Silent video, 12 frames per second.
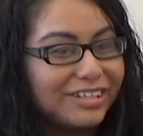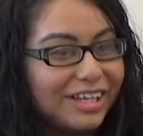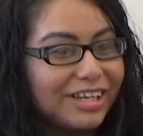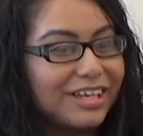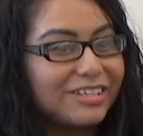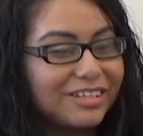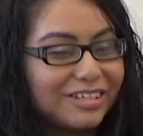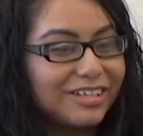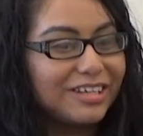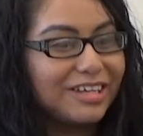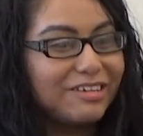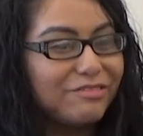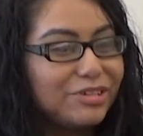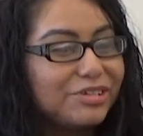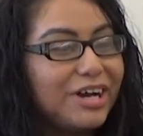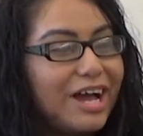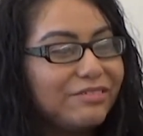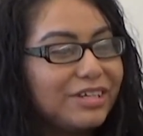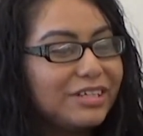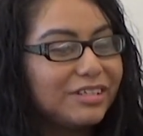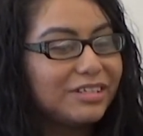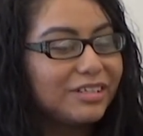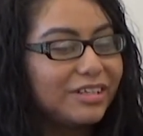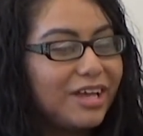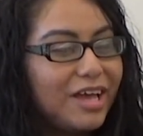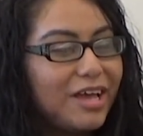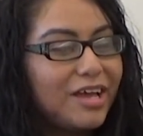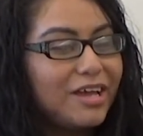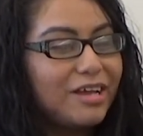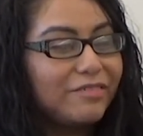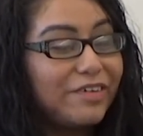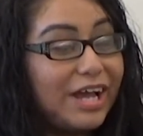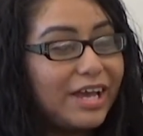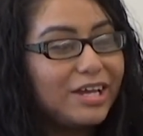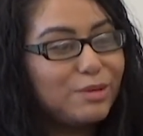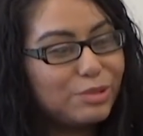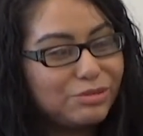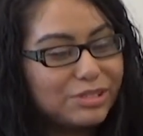Like if you don't have anything, if I can't help you with